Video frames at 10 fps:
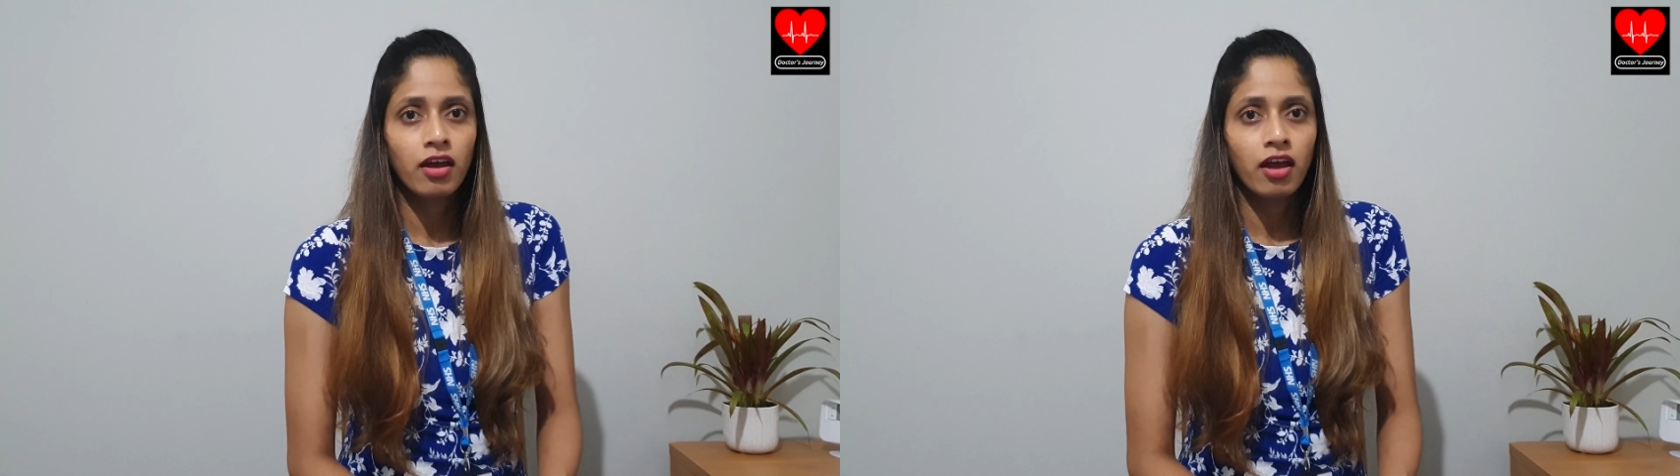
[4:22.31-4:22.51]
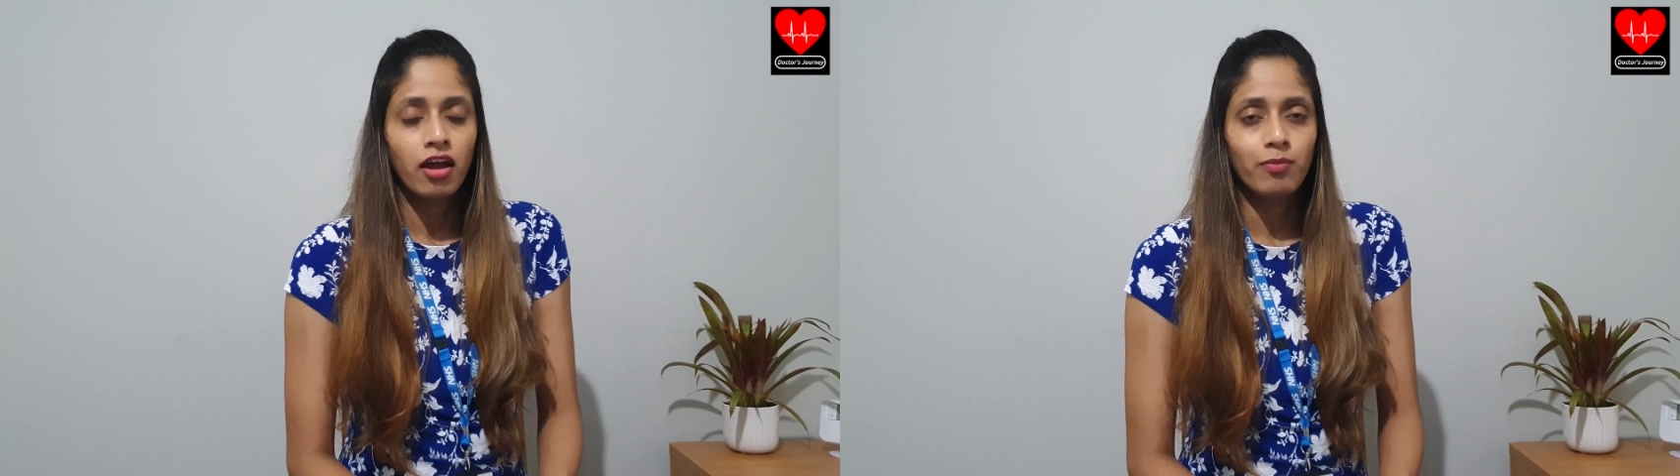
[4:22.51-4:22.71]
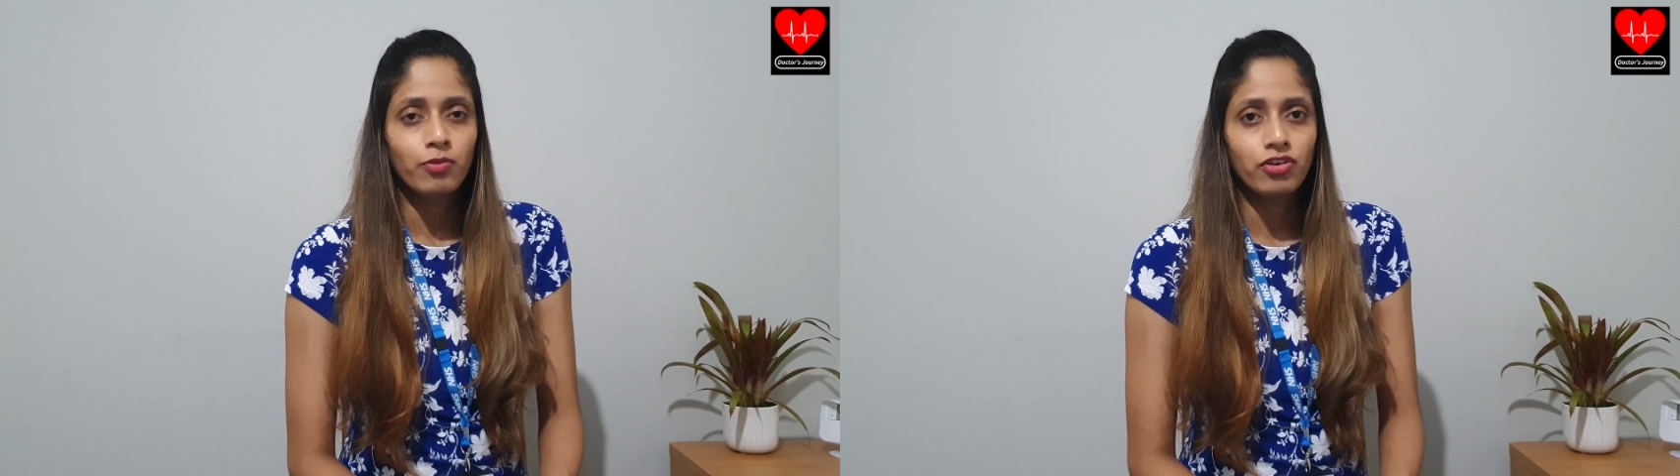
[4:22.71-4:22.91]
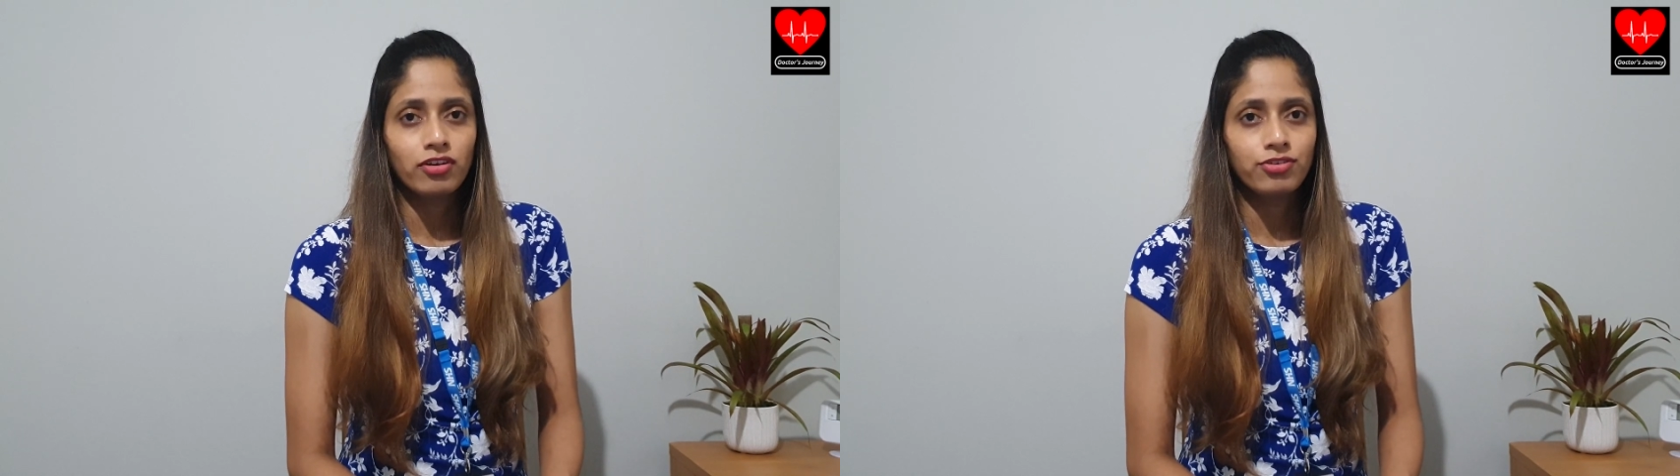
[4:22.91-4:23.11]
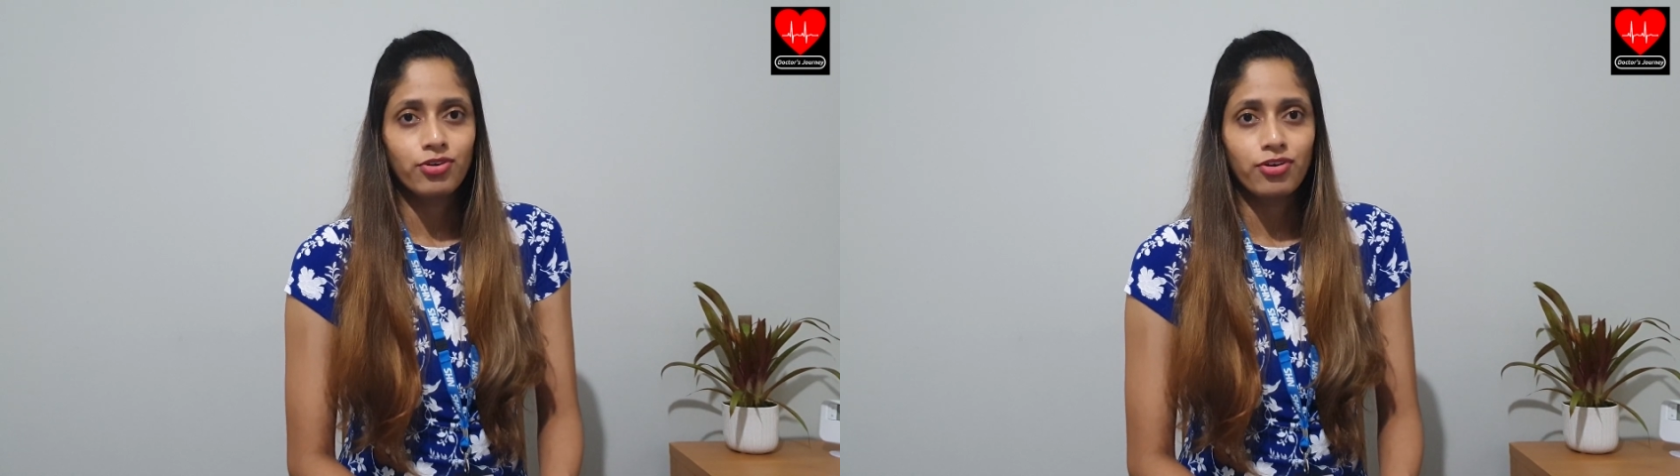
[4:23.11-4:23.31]
I'm not really
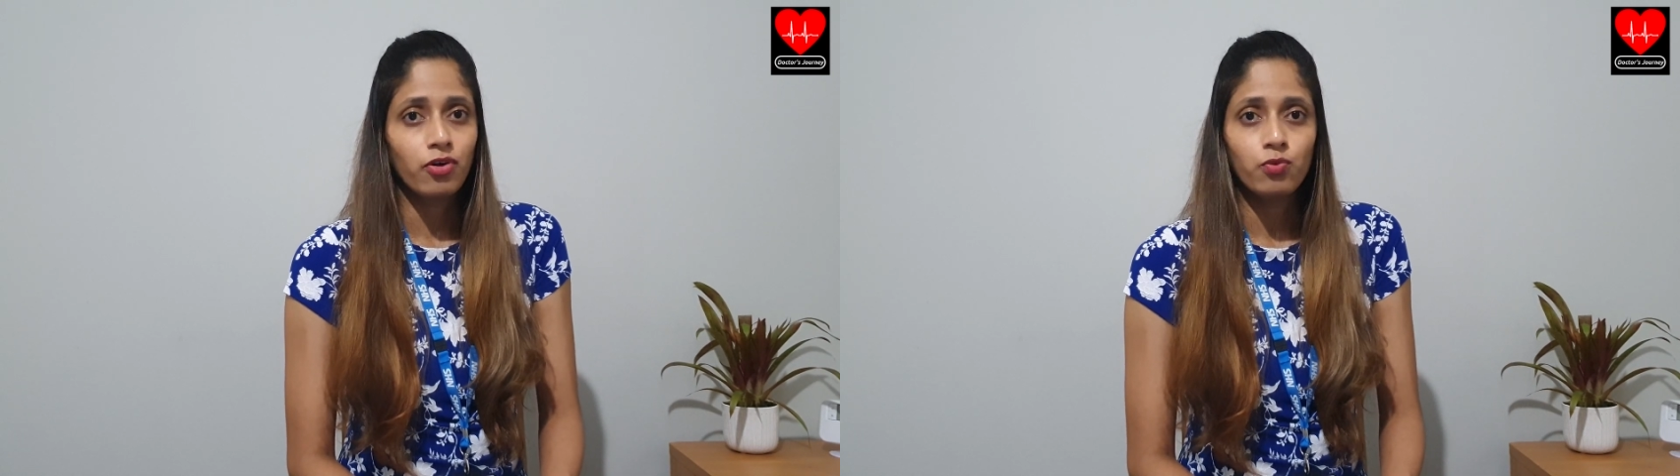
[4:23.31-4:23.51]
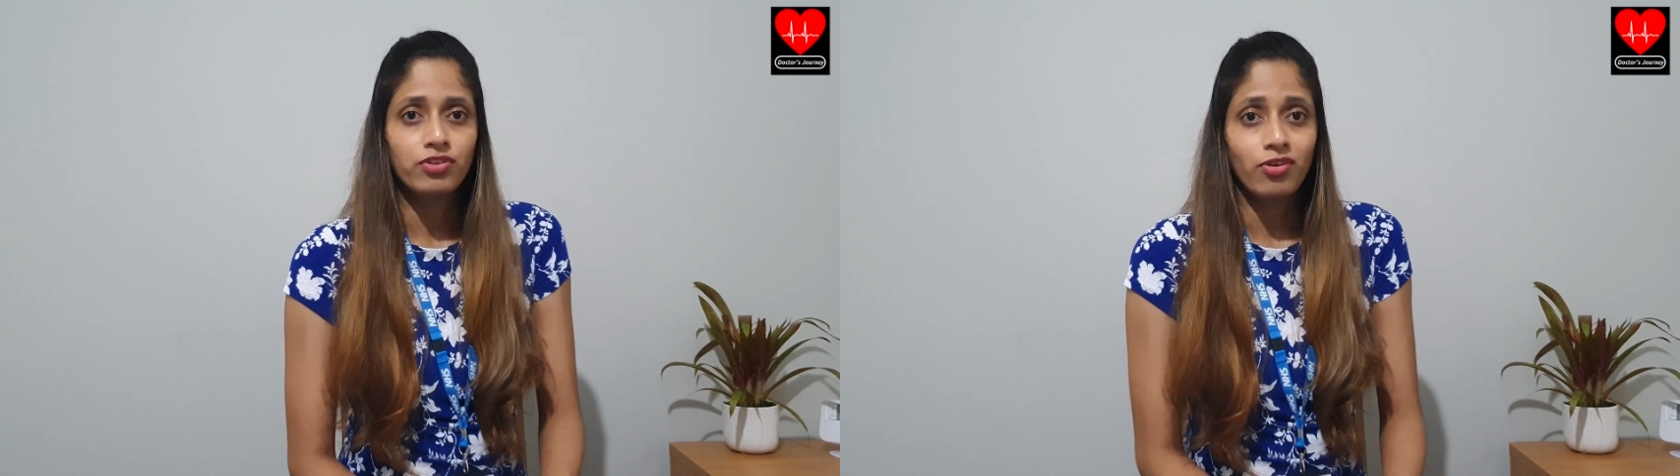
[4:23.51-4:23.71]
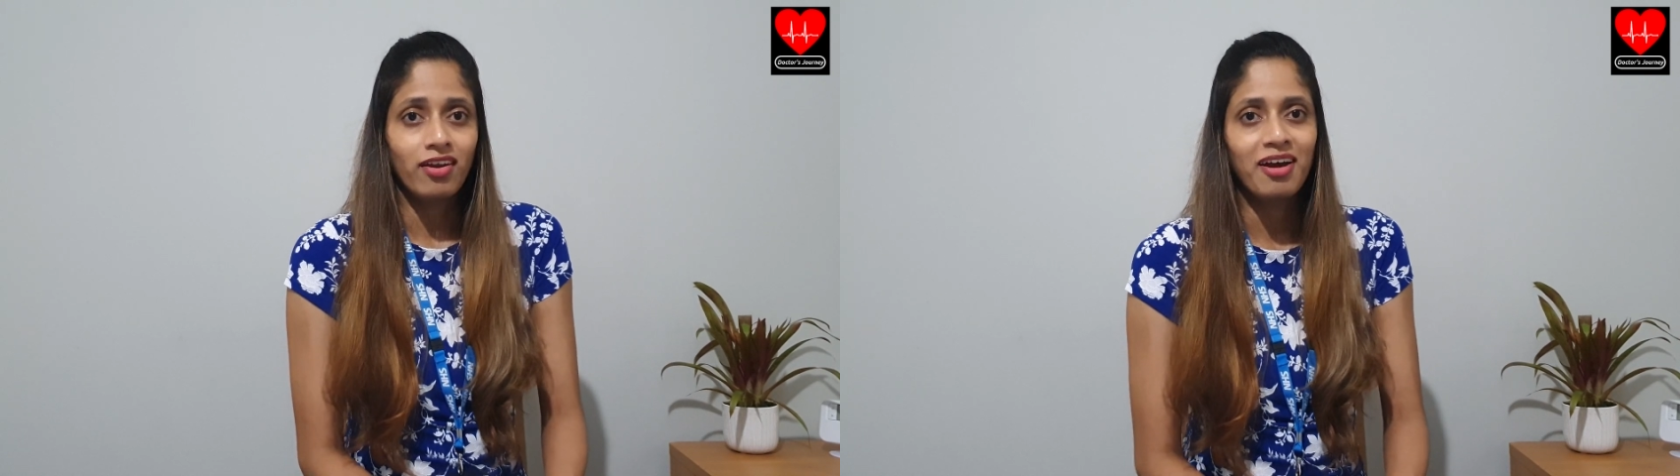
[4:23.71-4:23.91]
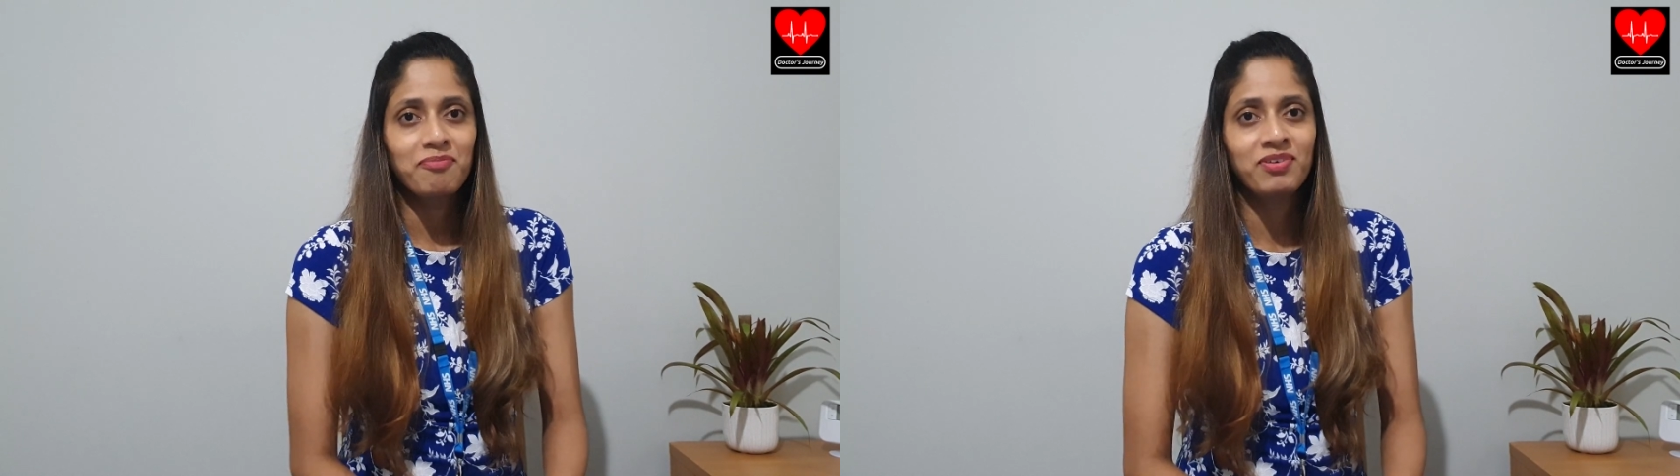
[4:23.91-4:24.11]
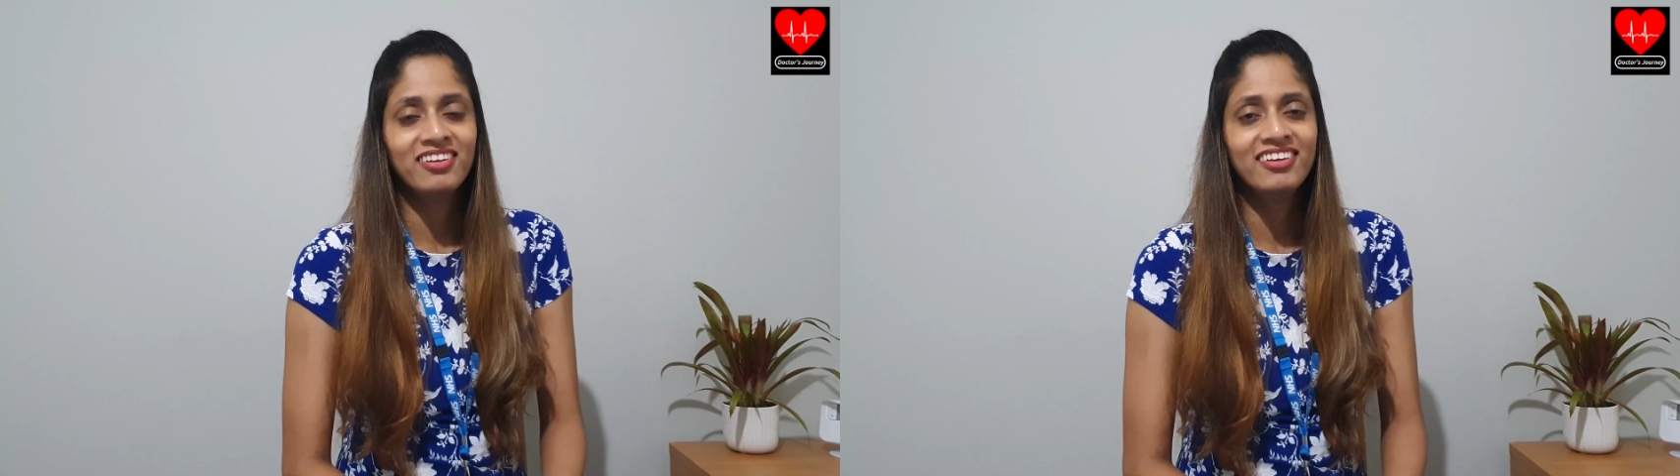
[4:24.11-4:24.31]
sure how it's going to happen